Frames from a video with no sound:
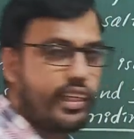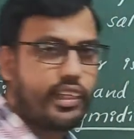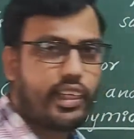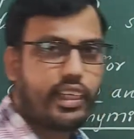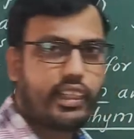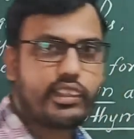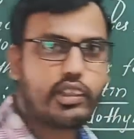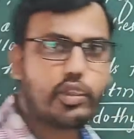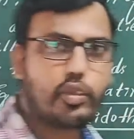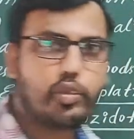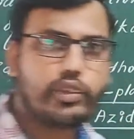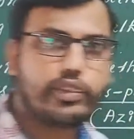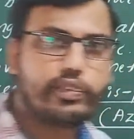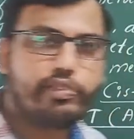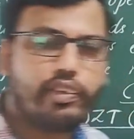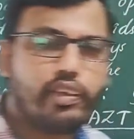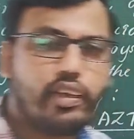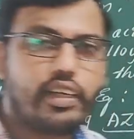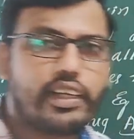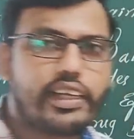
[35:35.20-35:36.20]
is
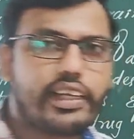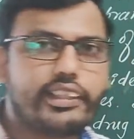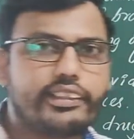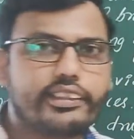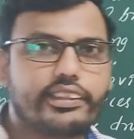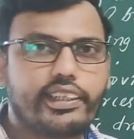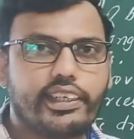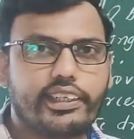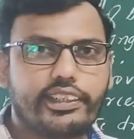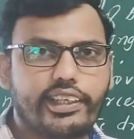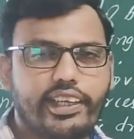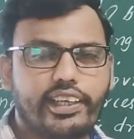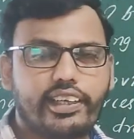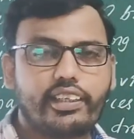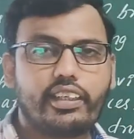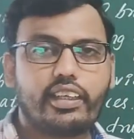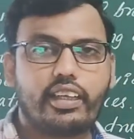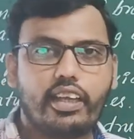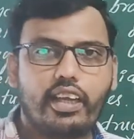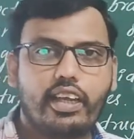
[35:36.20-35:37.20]
useful in
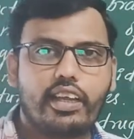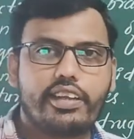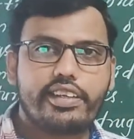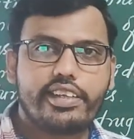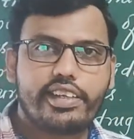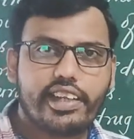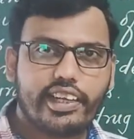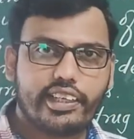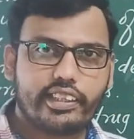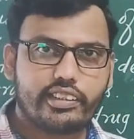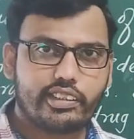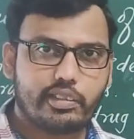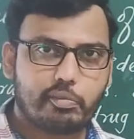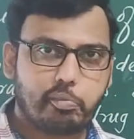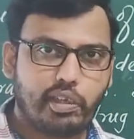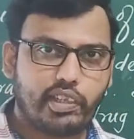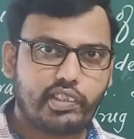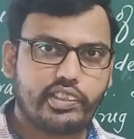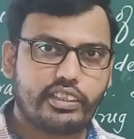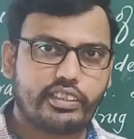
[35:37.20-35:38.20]
treating AIDS
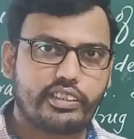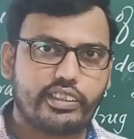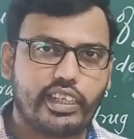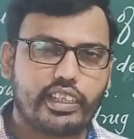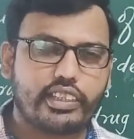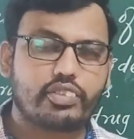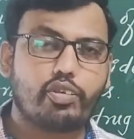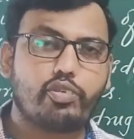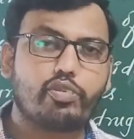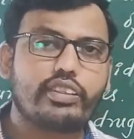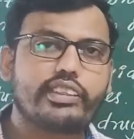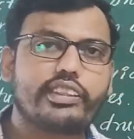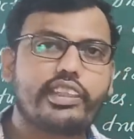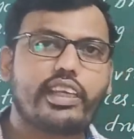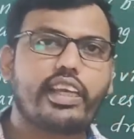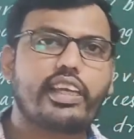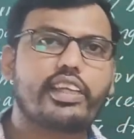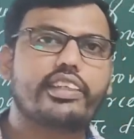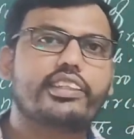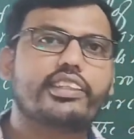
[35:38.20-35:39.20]
patient. That's why once
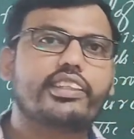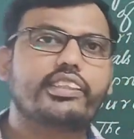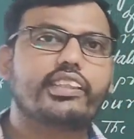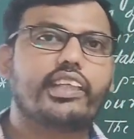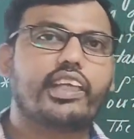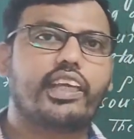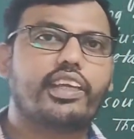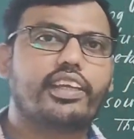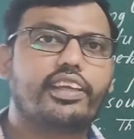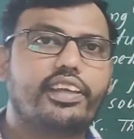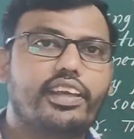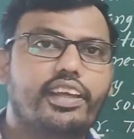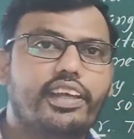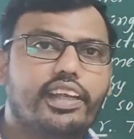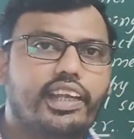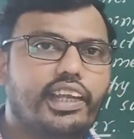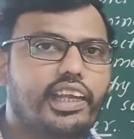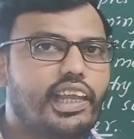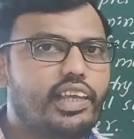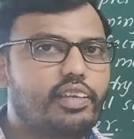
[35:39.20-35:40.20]
again it is a
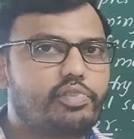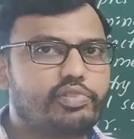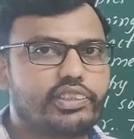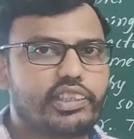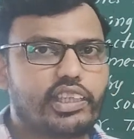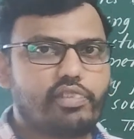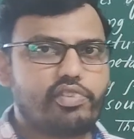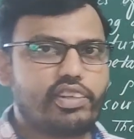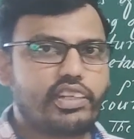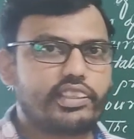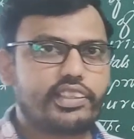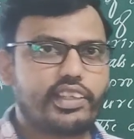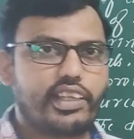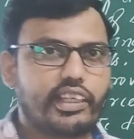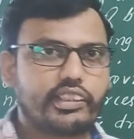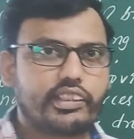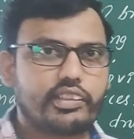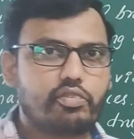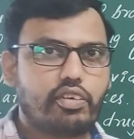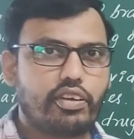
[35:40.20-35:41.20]
life-saving
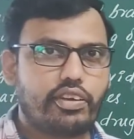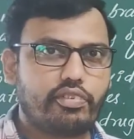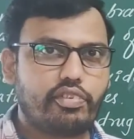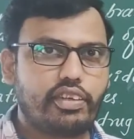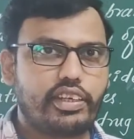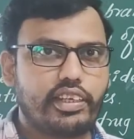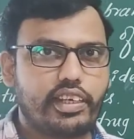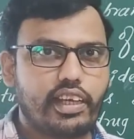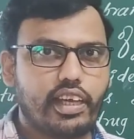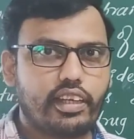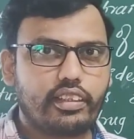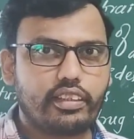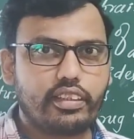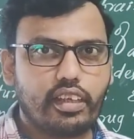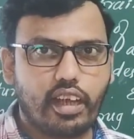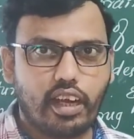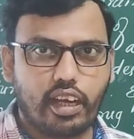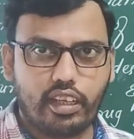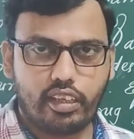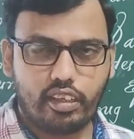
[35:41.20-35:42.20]
drugs what we can
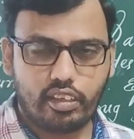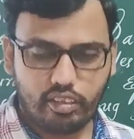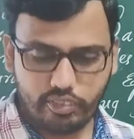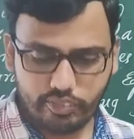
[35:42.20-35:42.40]
call.